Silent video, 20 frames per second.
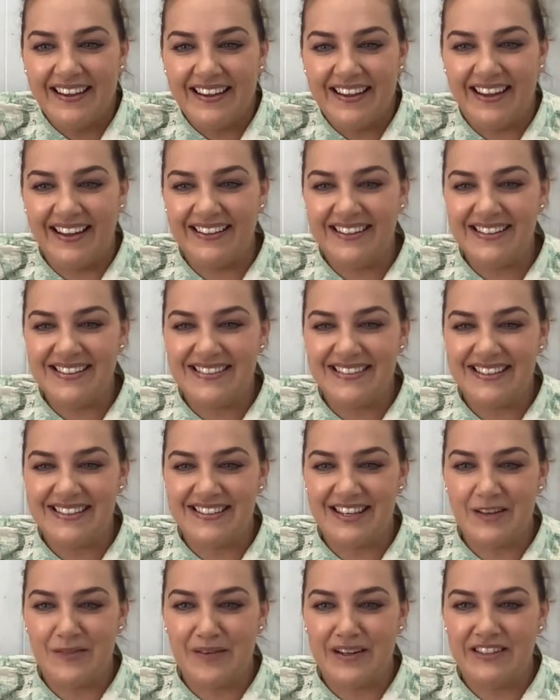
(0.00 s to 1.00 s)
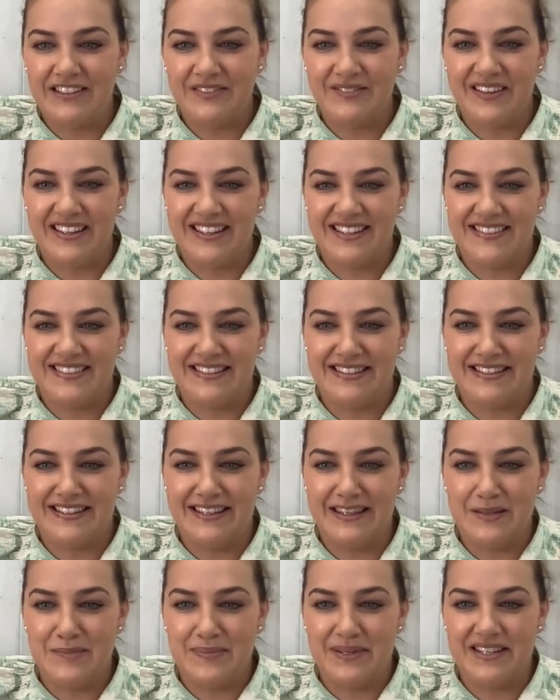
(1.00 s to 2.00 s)
Hannah says, I wonder whether Sydney
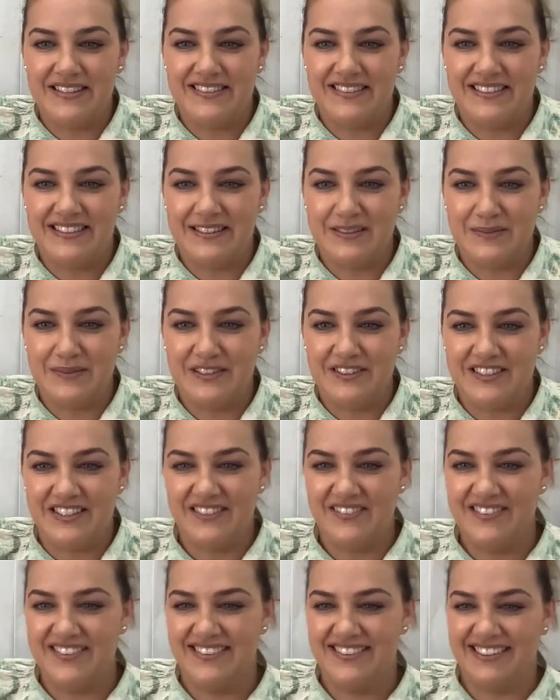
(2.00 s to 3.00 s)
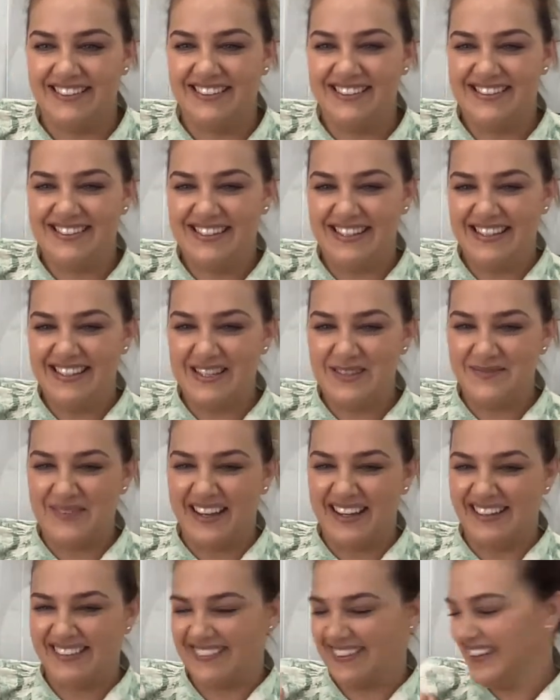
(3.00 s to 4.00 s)
the pigeon is watching with jealousy in the
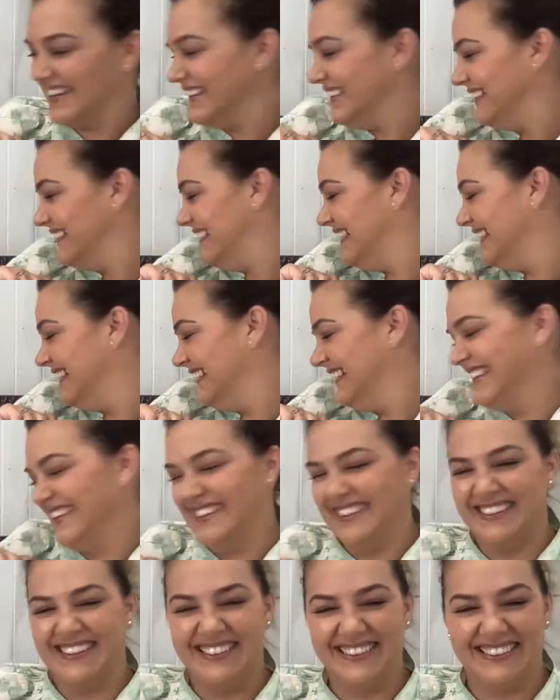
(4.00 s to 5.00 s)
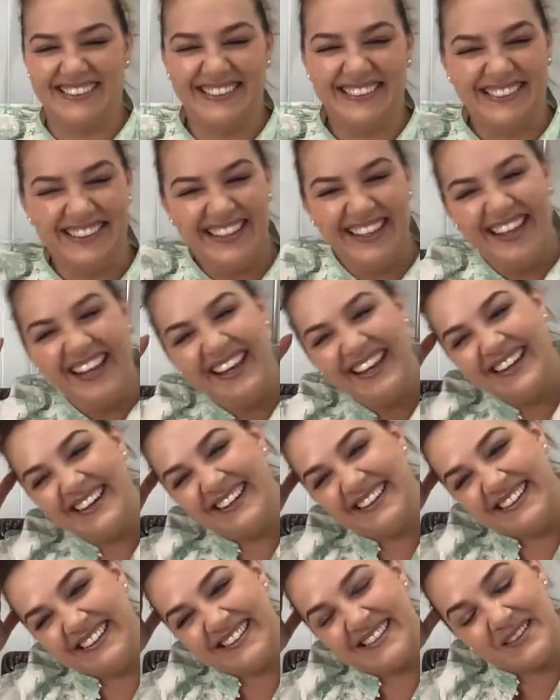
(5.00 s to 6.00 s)
background. Well,
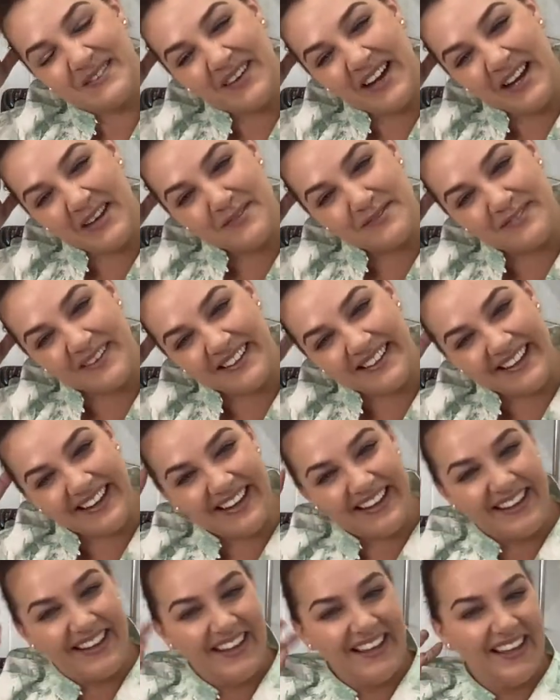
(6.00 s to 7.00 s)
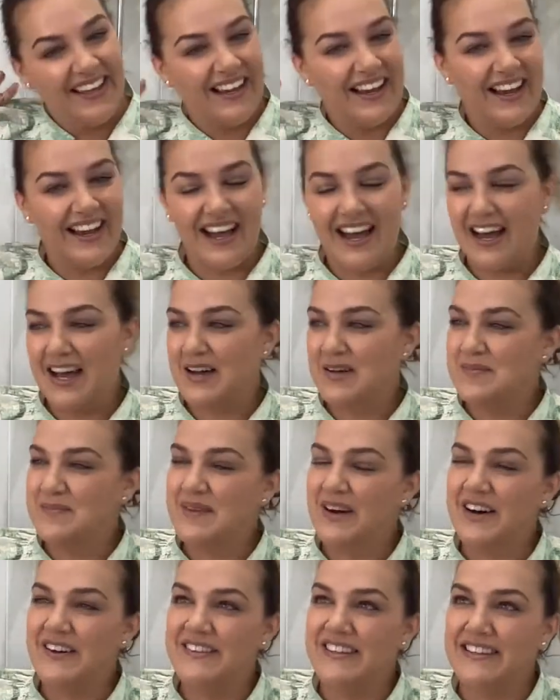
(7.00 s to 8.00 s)
it's quite funny.
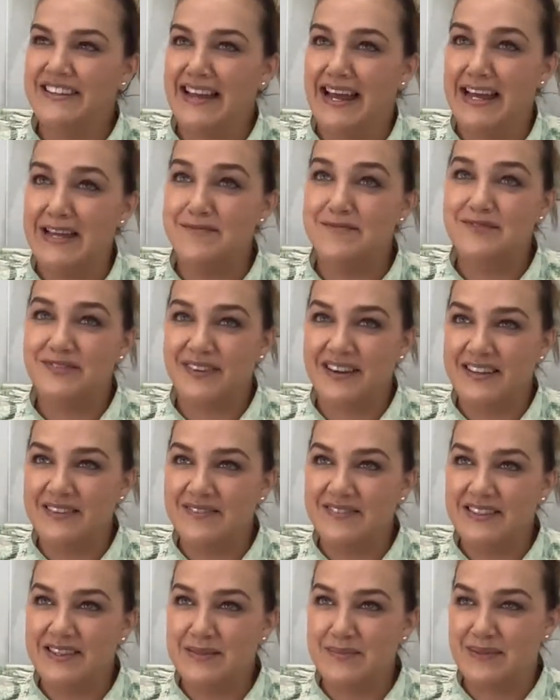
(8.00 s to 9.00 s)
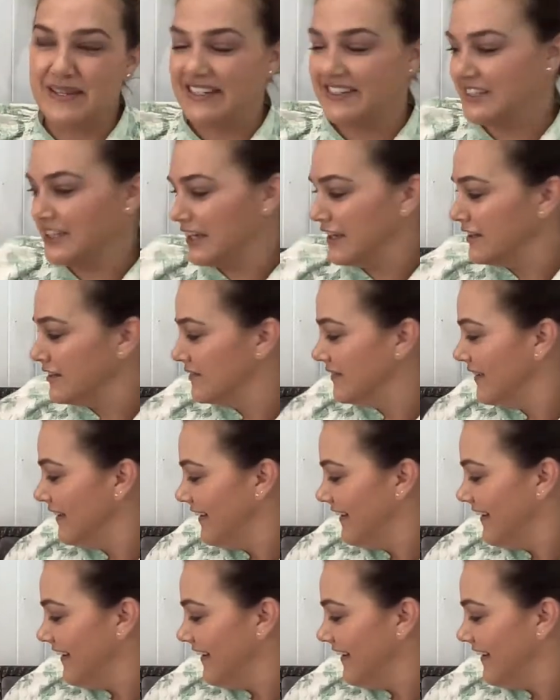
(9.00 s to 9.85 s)
On the name front with the pigeon,